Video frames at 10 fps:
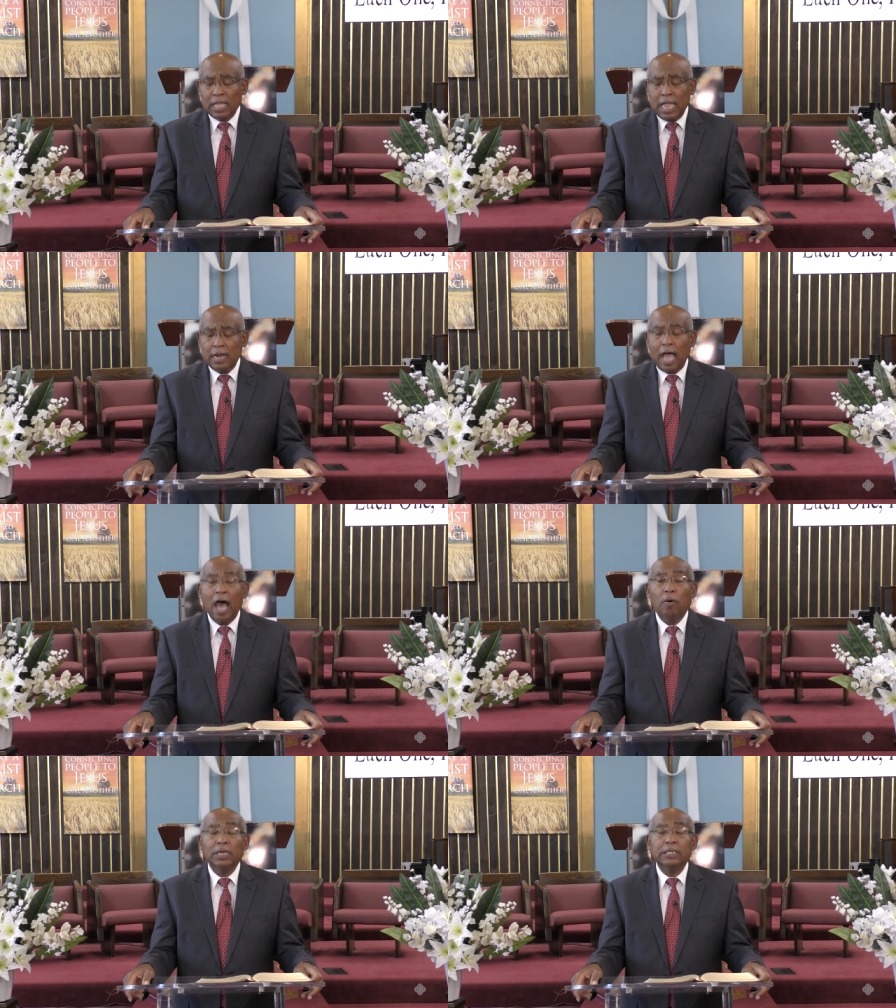in
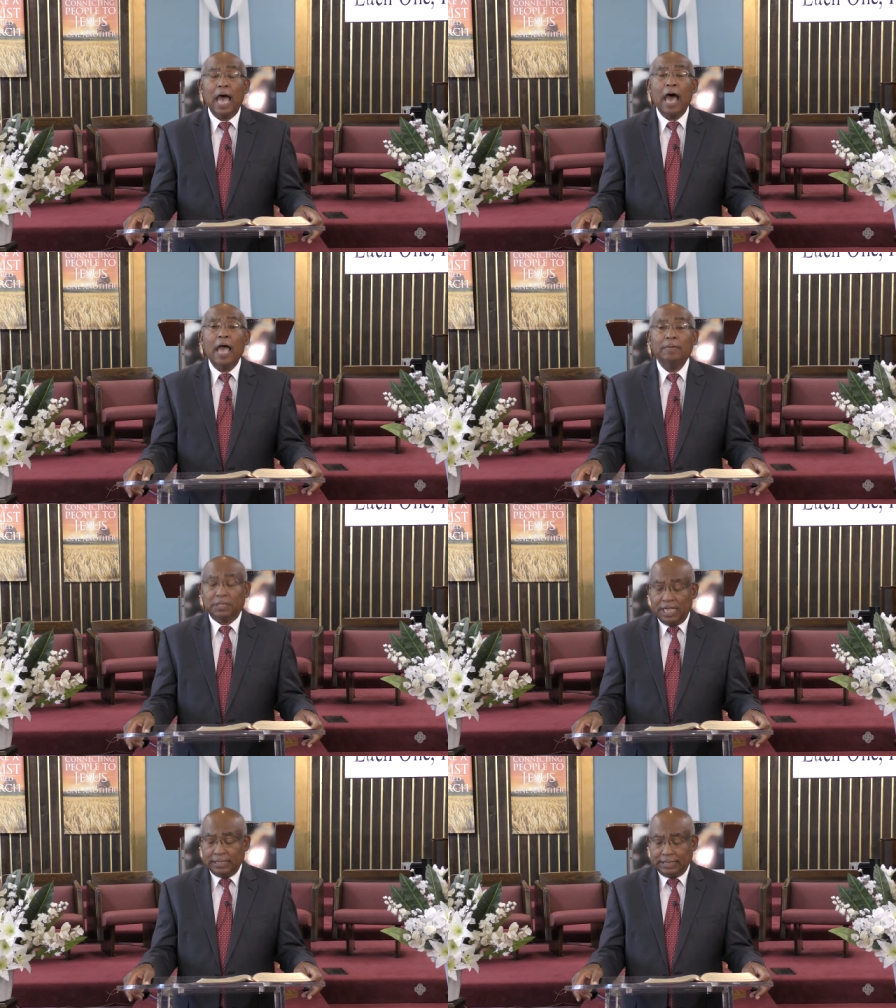our
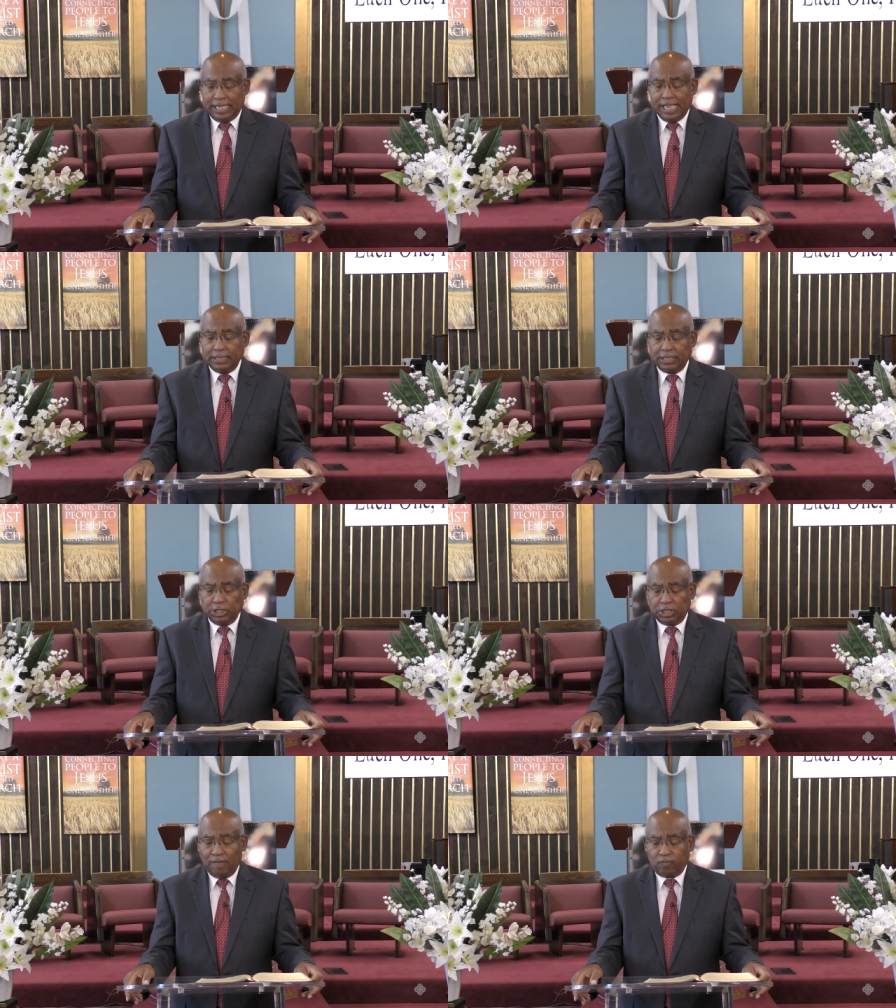times and
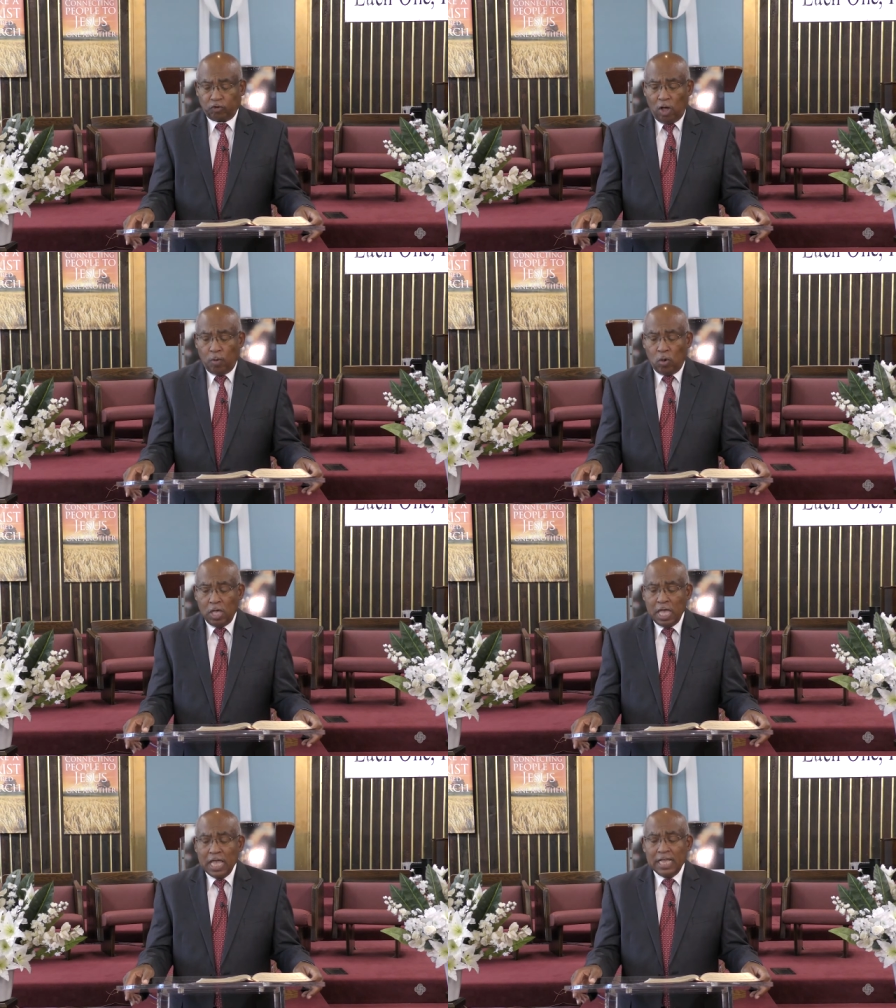seasons of trouble.